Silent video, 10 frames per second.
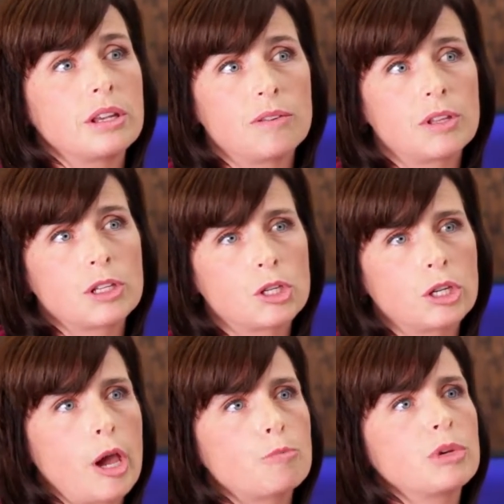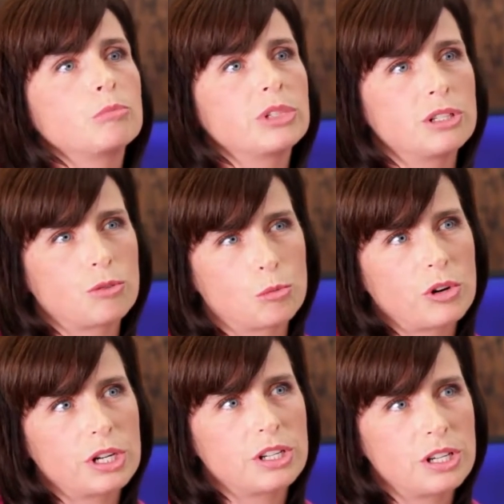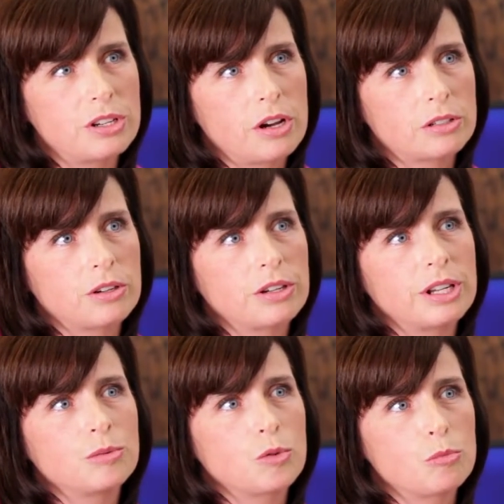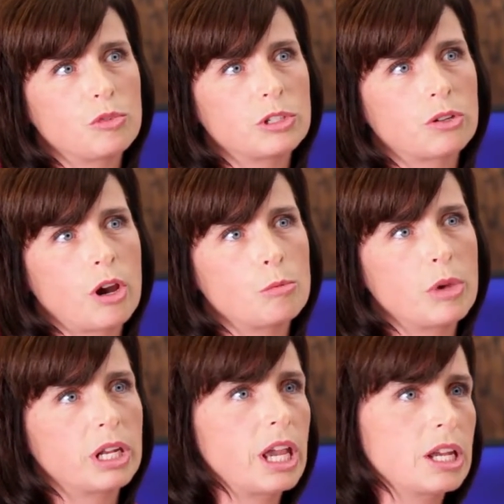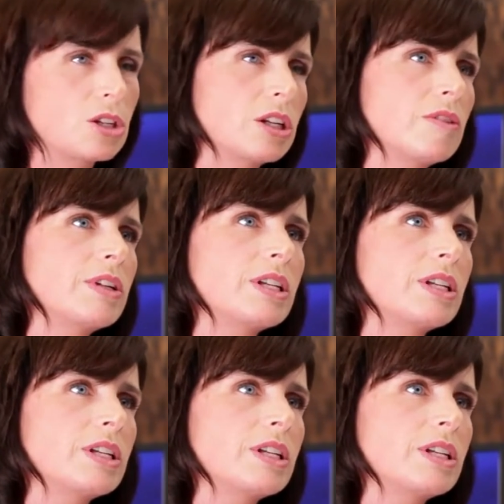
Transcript: If this should happen, please report it to your doctor and we'll prescribe a medication if